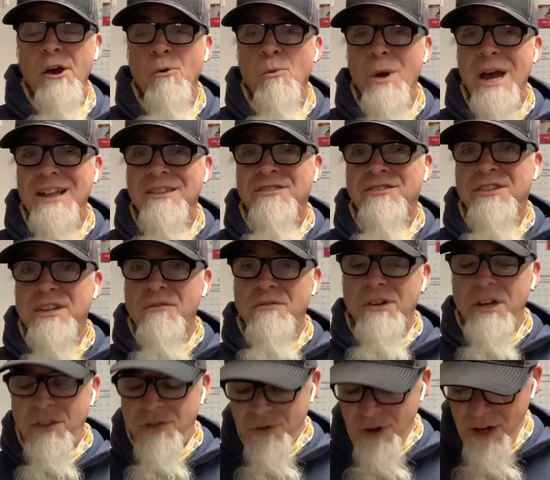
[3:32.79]
We had
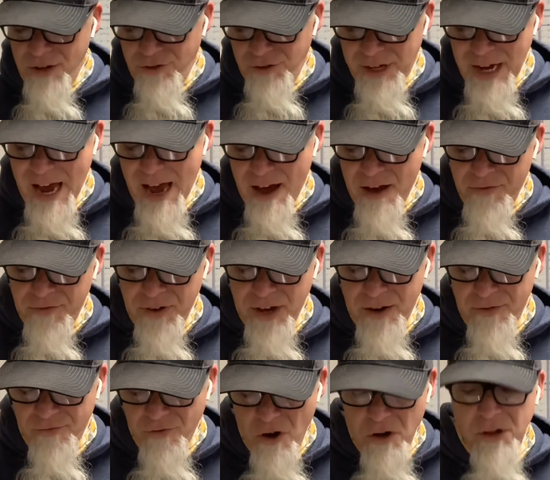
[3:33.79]
73 staff
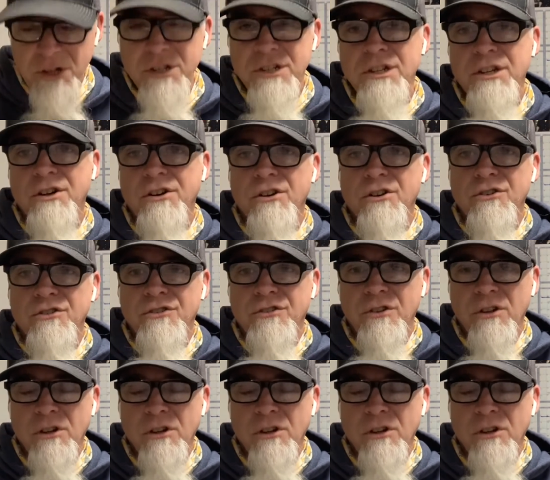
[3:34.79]
and volunteers